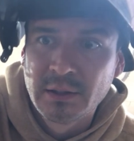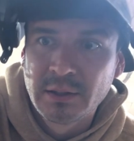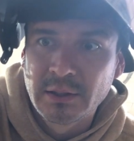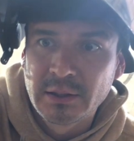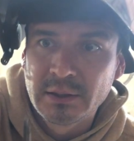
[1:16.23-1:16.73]

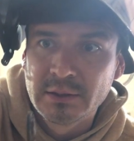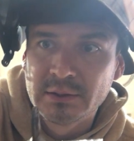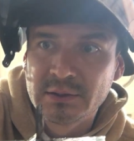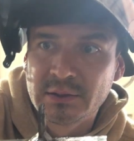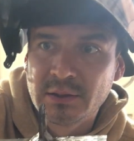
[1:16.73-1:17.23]
is
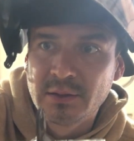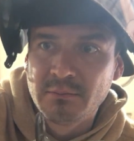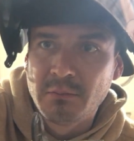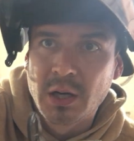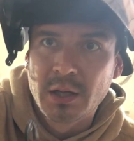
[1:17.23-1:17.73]

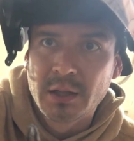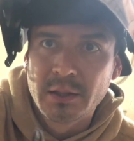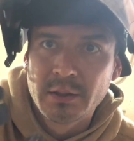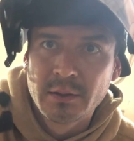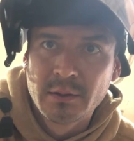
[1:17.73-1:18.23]
my
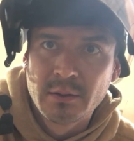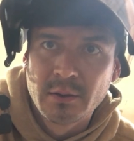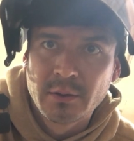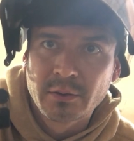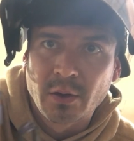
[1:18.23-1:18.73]

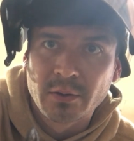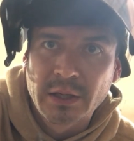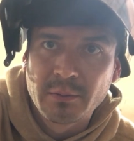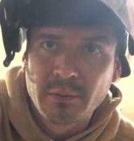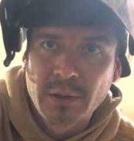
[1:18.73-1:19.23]
throttle
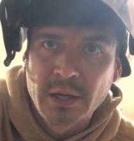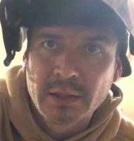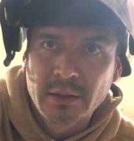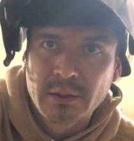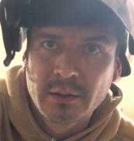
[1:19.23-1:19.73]
cable bracket
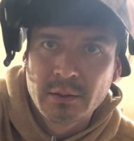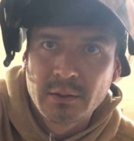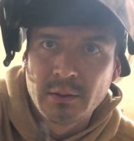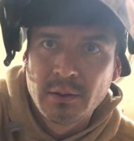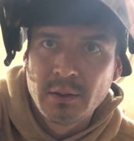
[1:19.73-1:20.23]

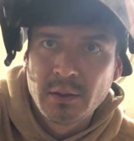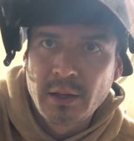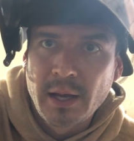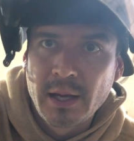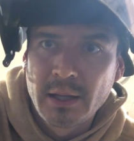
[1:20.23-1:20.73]

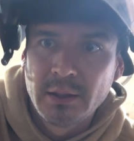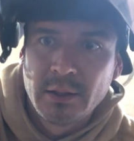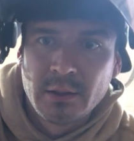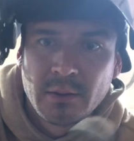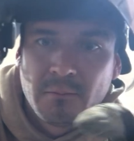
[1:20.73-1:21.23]
and
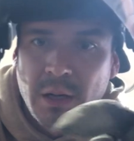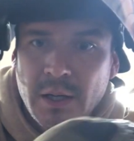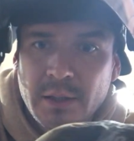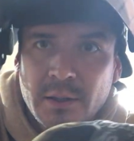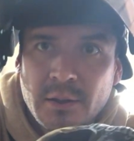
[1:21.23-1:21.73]
my
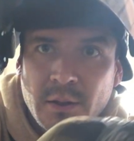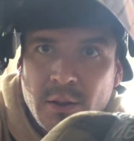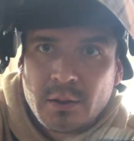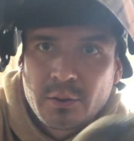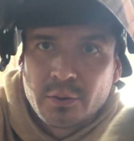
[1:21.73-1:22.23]

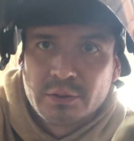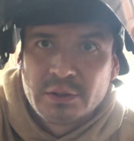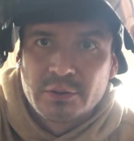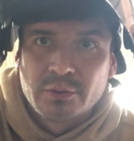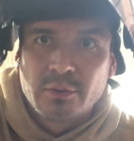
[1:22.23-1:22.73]
cruise
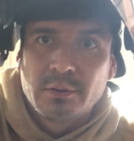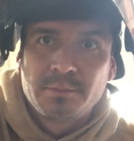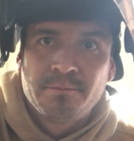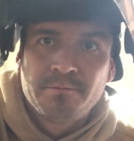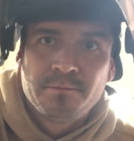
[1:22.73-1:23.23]
control.
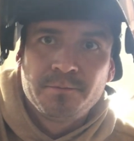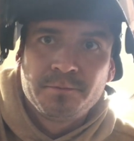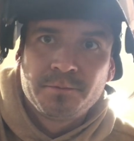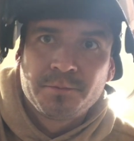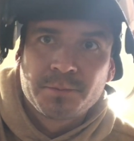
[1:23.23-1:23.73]

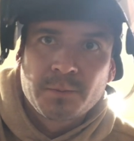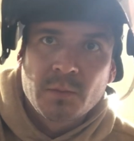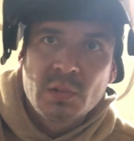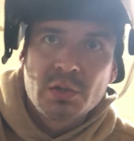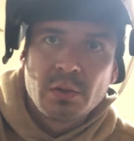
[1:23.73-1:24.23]

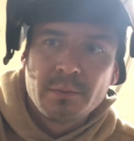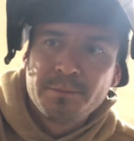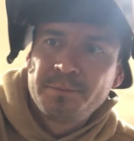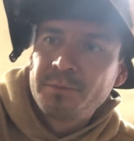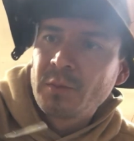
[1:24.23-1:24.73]
So
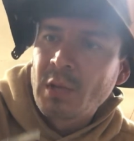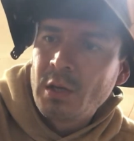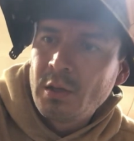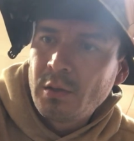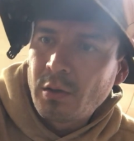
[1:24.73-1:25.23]

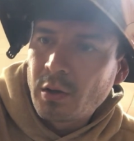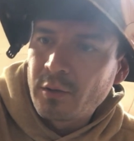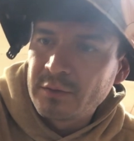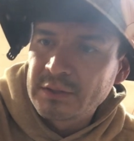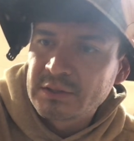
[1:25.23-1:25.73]

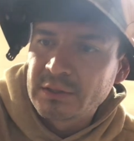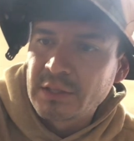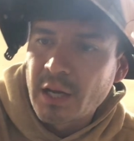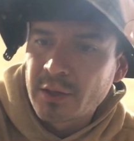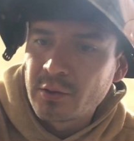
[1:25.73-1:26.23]
obviously
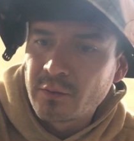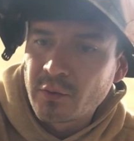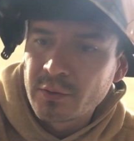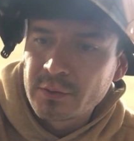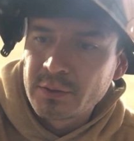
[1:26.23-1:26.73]
I could have
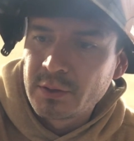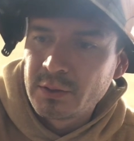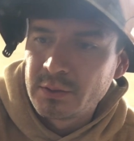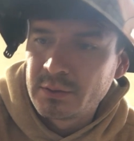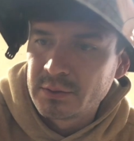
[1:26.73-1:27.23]
ordered
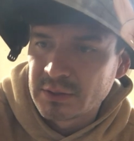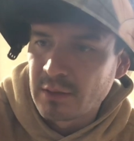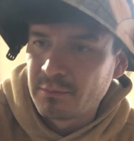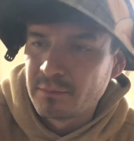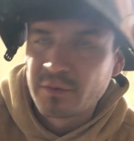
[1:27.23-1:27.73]

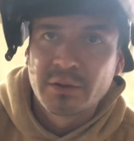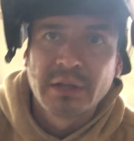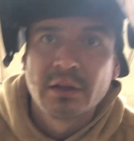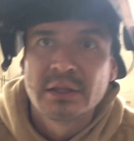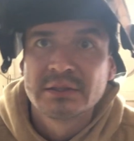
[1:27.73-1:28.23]
something for the
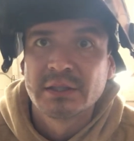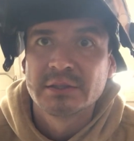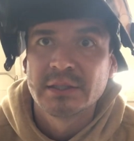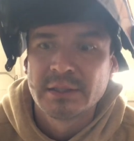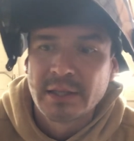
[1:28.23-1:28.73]
LS6
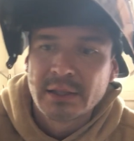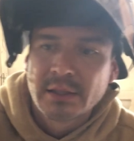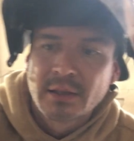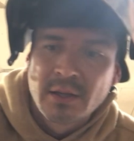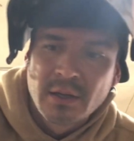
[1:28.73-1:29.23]
intake,
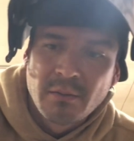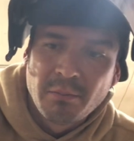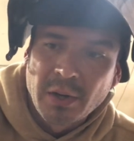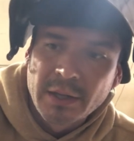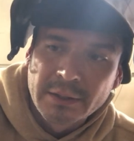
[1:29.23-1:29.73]

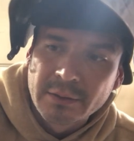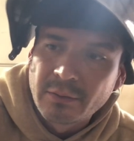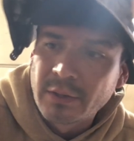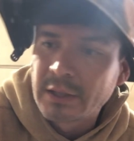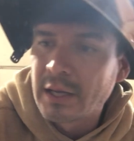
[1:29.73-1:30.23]
but you know
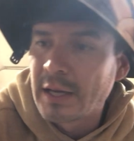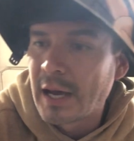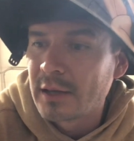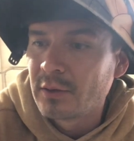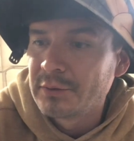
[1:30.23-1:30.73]
what, I had
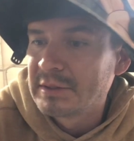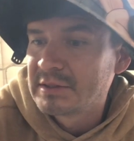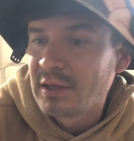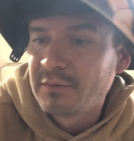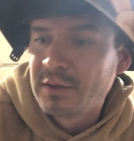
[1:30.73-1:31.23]
all this stuff,